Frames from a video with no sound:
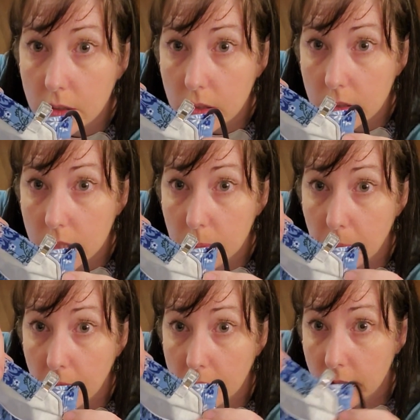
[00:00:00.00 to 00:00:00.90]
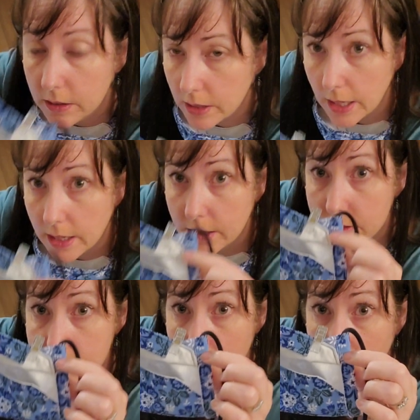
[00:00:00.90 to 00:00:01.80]
clip on it, okay? You
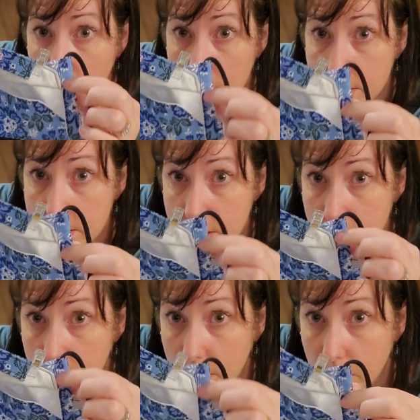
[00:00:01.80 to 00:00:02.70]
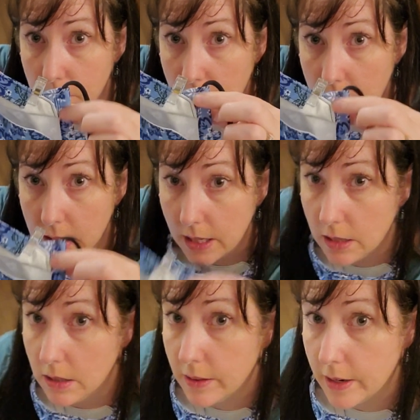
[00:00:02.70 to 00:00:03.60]
see how it's
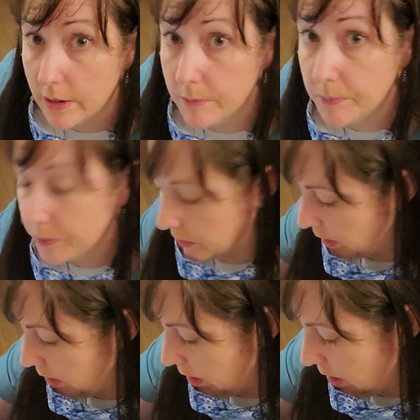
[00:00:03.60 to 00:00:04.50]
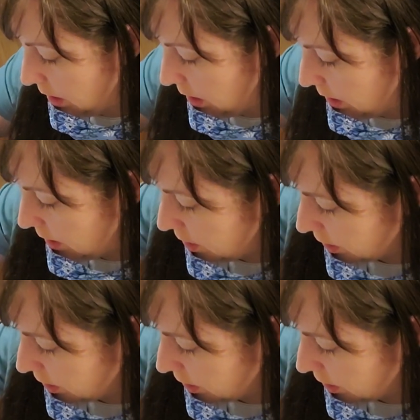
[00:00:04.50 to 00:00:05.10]
parallel there? Then you're